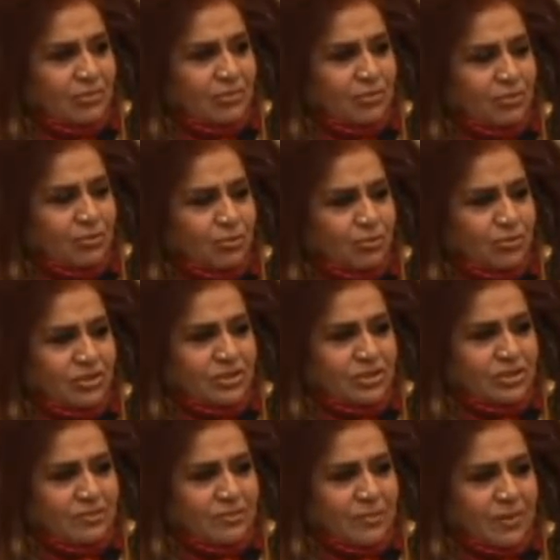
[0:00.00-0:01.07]
would lose the
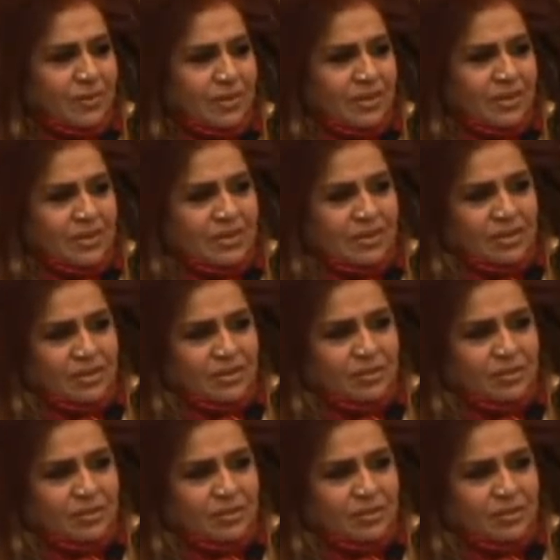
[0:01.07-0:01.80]
uh,